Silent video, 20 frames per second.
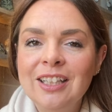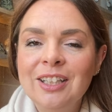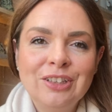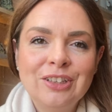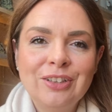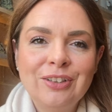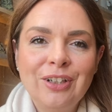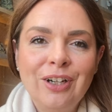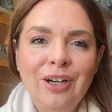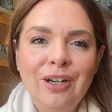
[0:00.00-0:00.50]
So
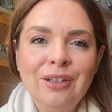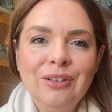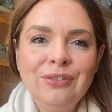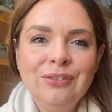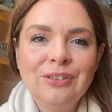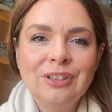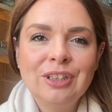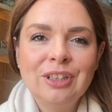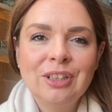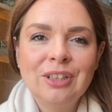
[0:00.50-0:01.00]

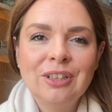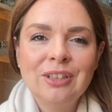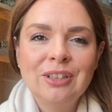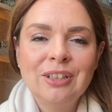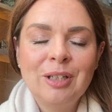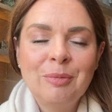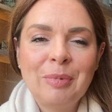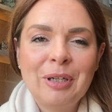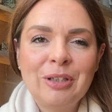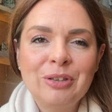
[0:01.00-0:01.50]
after
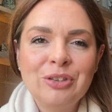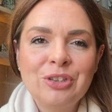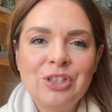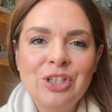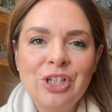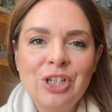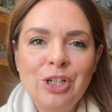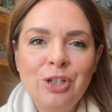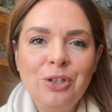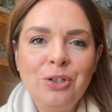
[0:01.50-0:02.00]
about
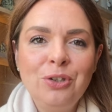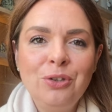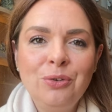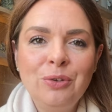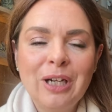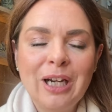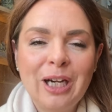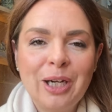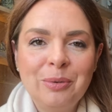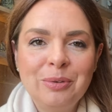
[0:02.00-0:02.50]
2
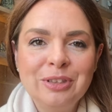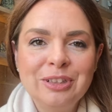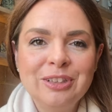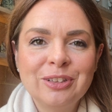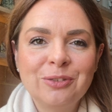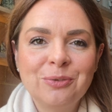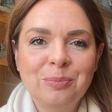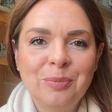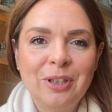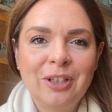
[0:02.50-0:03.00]
hours
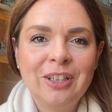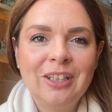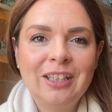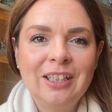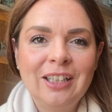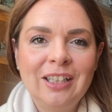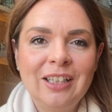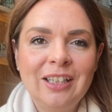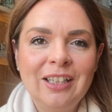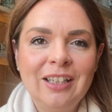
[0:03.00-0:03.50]
of
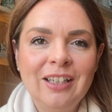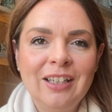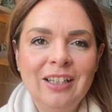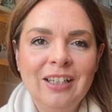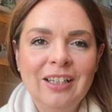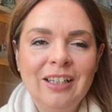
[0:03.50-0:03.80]
mining,